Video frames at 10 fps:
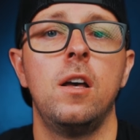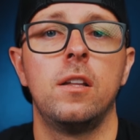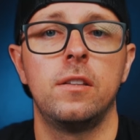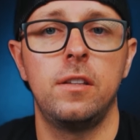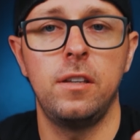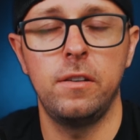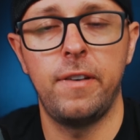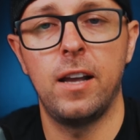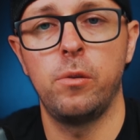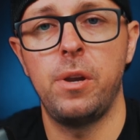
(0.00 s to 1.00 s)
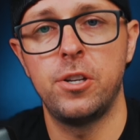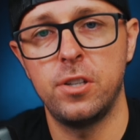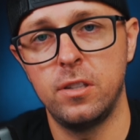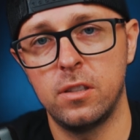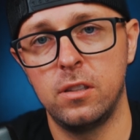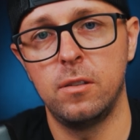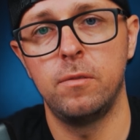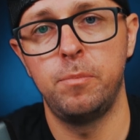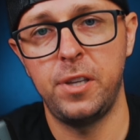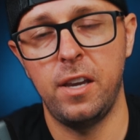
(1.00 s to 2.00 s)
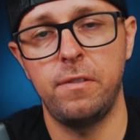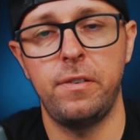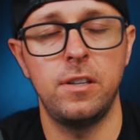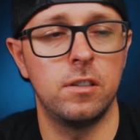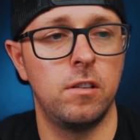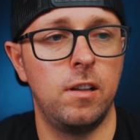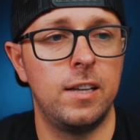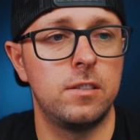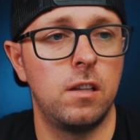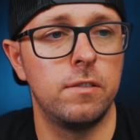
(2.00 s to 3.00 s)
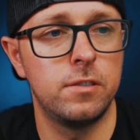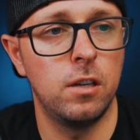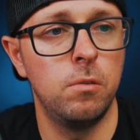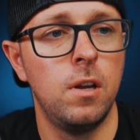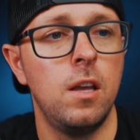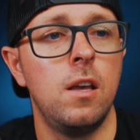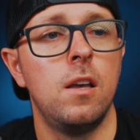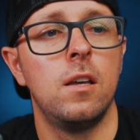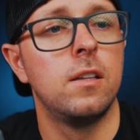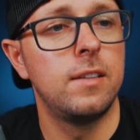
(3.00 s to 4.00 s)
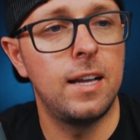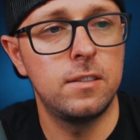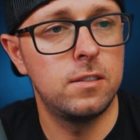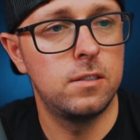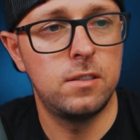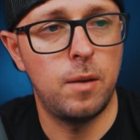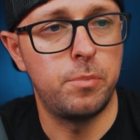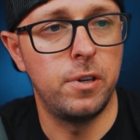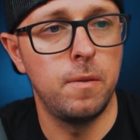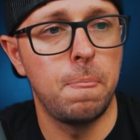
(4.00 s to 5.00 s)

the evaluations and the PA fees and all that stuff. So that's separate.